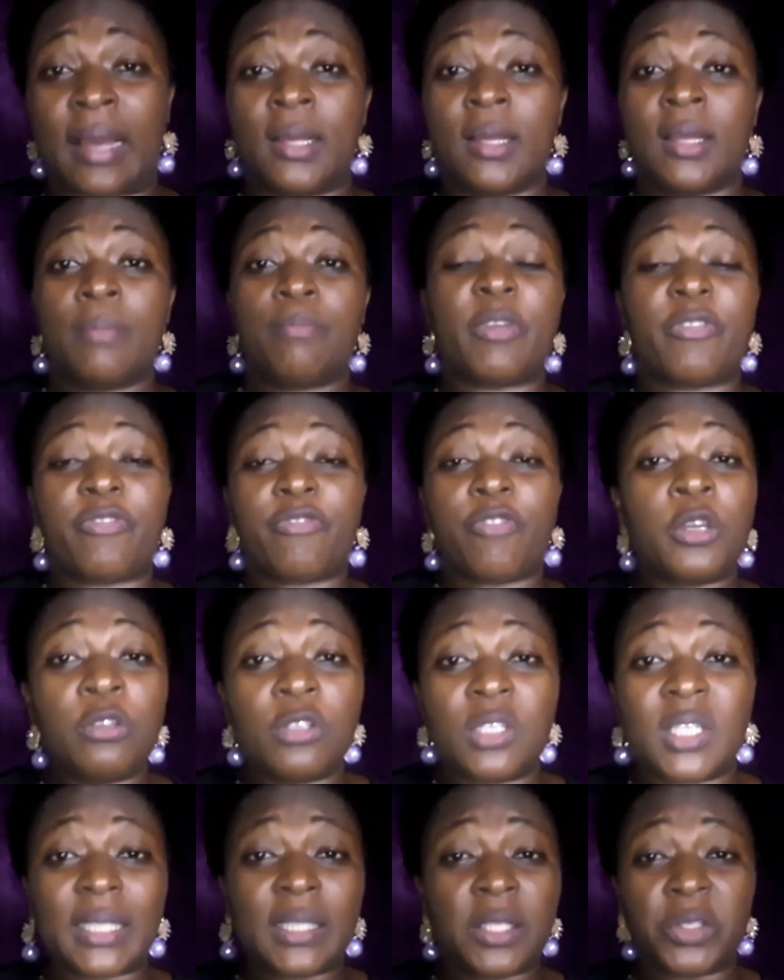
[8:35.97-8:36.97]
before you
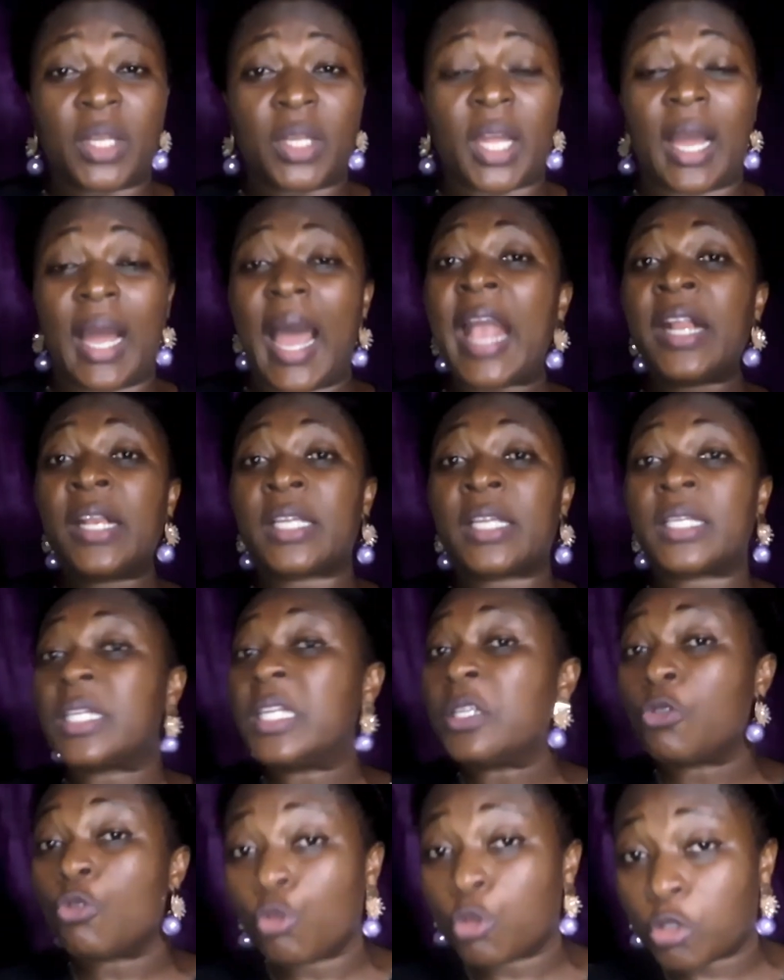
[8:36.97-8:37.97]
settle down. I didn't
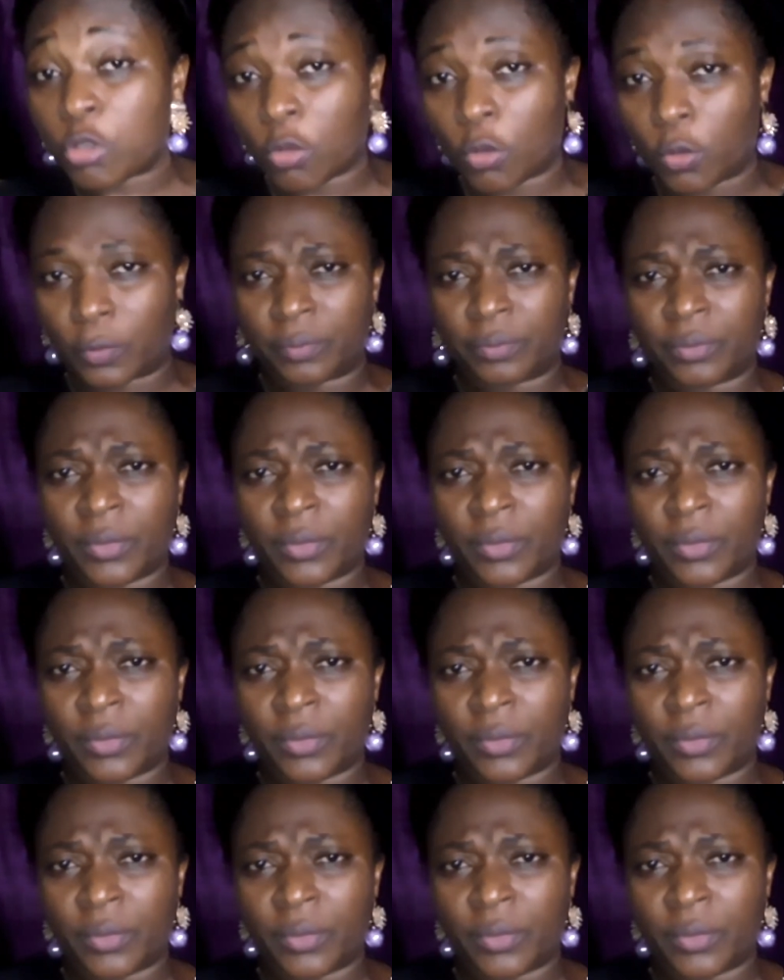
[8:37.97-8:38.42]
do so.